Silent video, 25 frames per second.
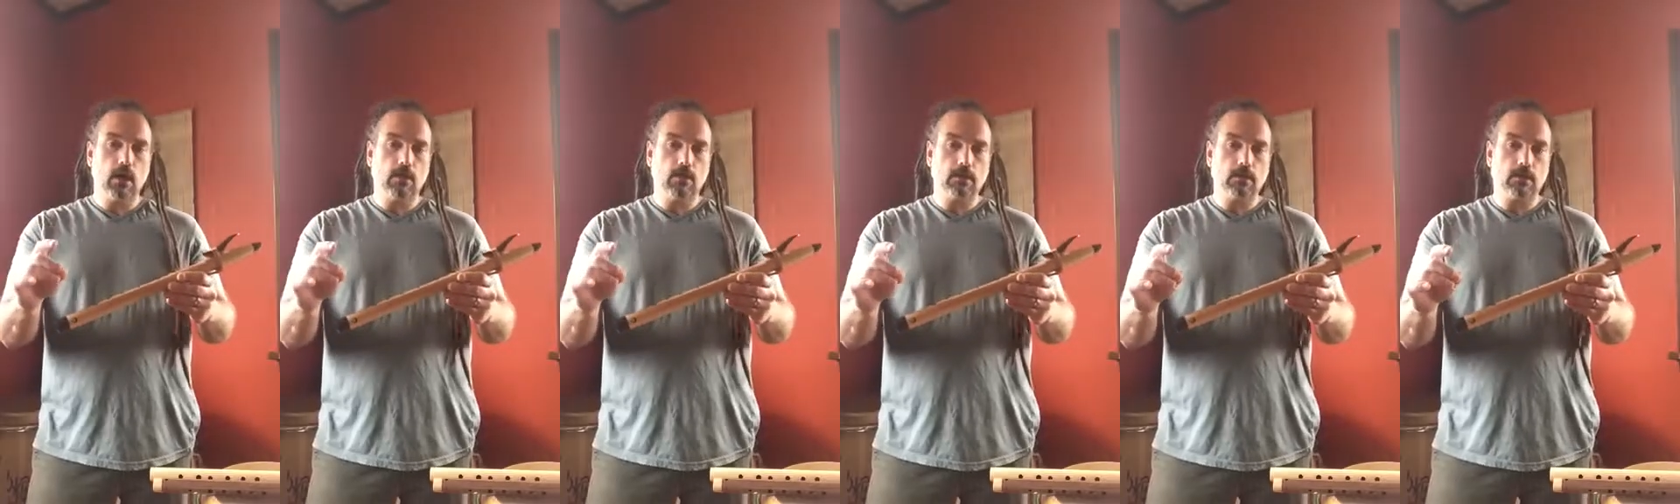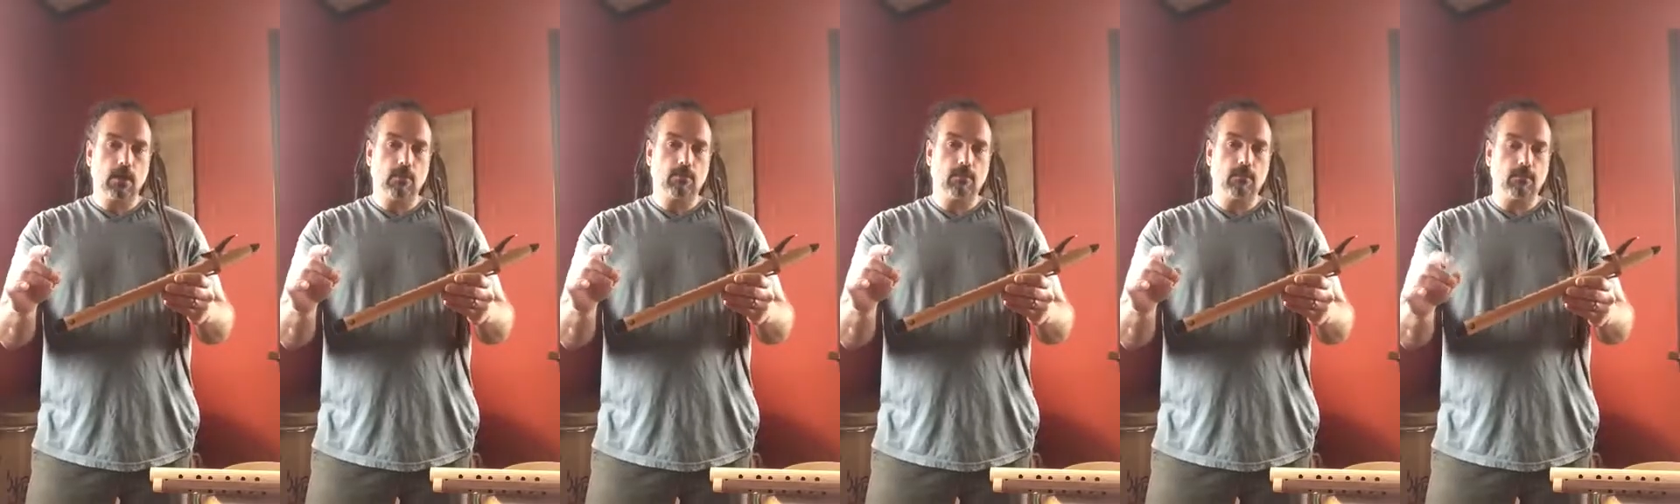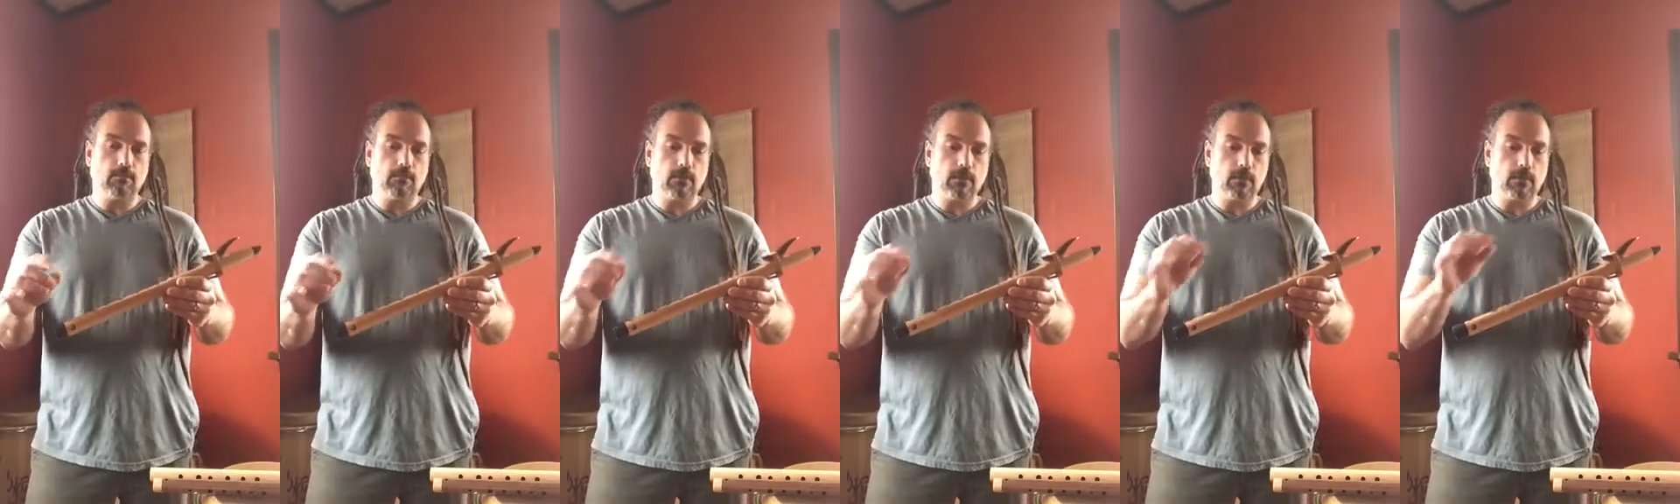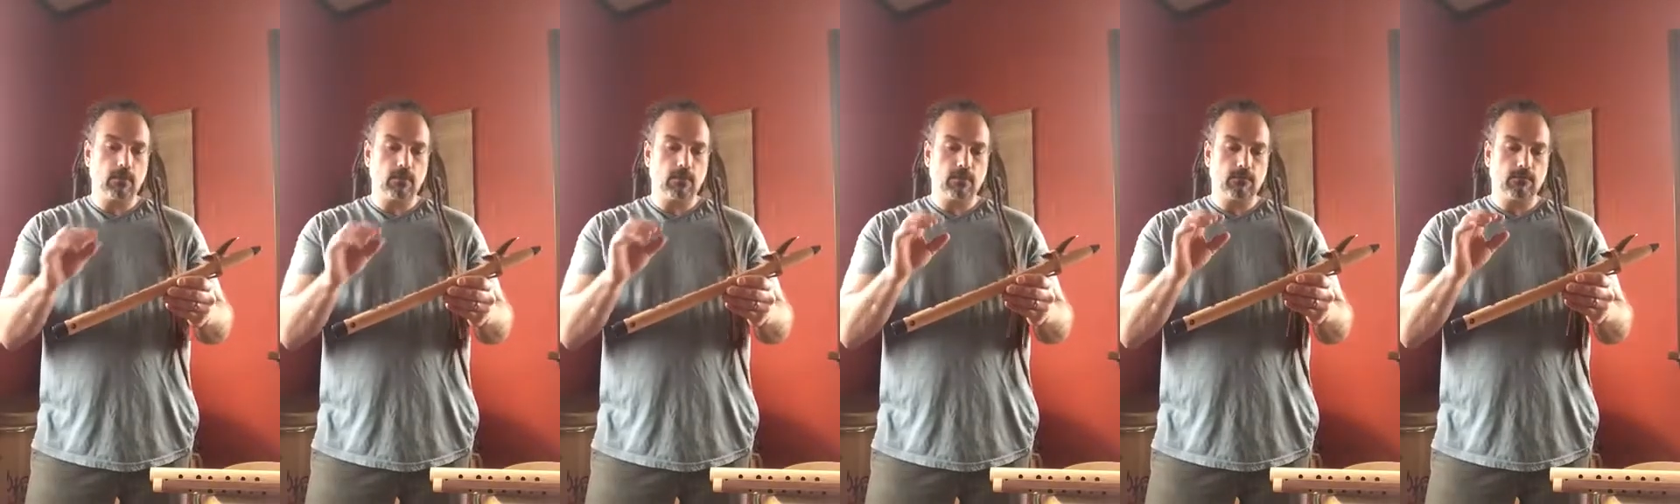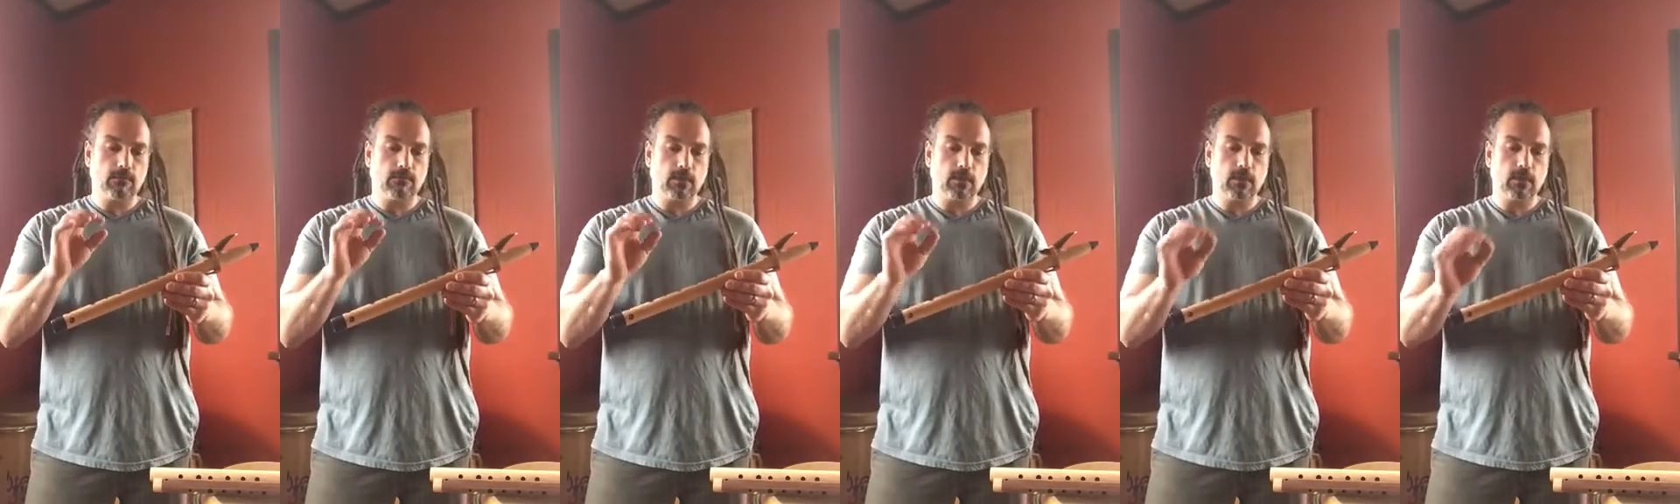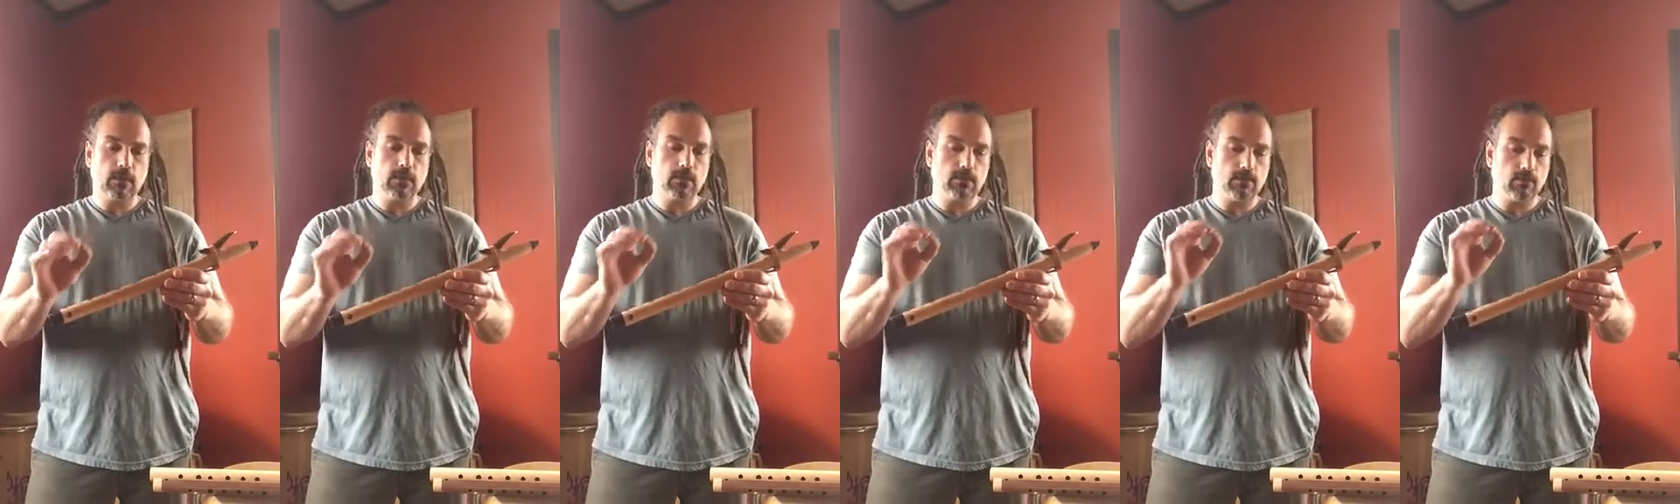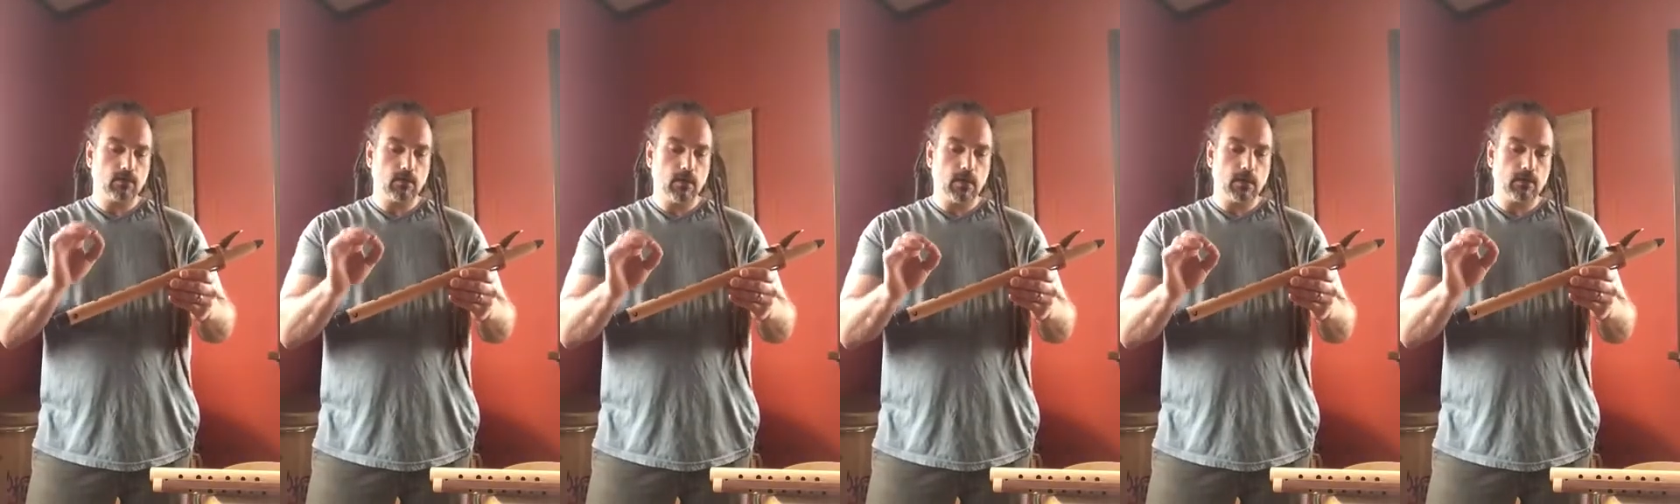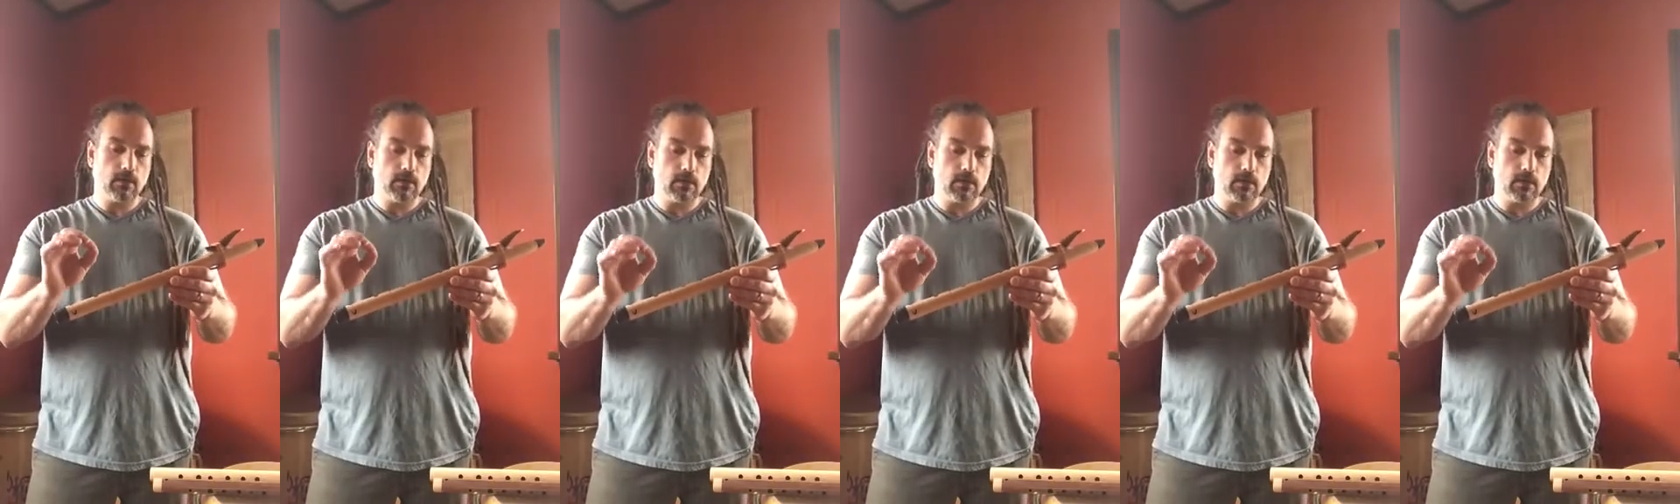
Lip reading: separate videos for each one